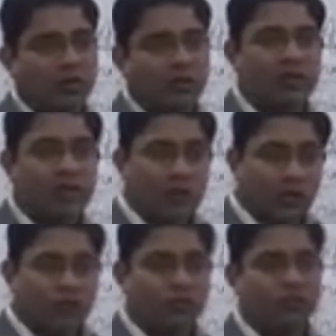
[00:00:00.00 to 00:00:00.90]
Is there any
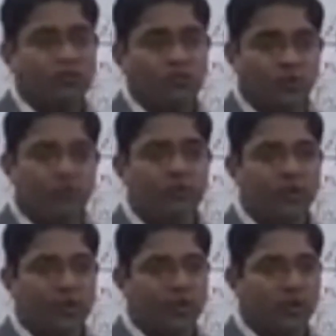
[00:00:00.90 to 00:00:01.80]
restriction, or is
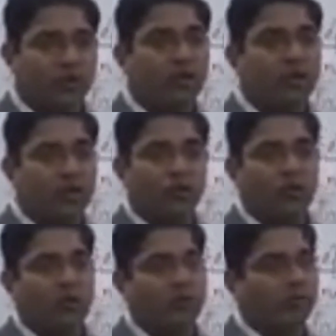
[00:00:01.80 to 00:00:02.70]
there uh, the
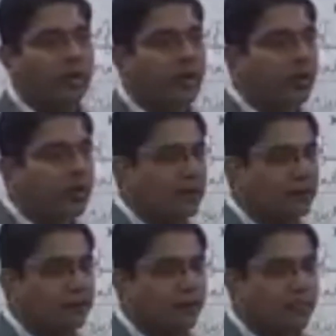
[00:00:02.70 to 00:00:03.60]
sort of a guideline?
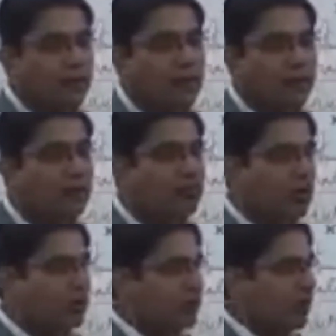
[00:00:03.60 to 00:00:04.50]
That's a
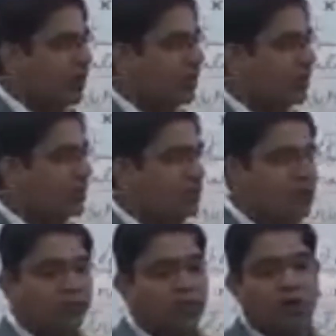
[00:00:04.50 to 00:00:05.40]
sort of a guideline.
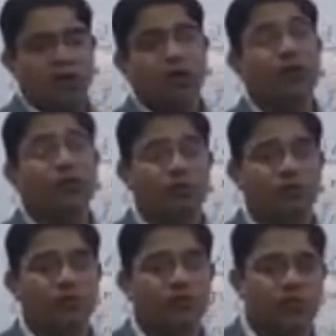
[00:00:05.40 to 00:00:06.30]
That's not a
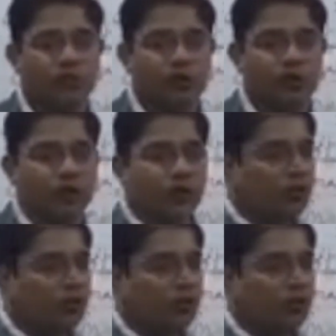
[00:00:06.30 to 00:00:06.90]
restriction on the state.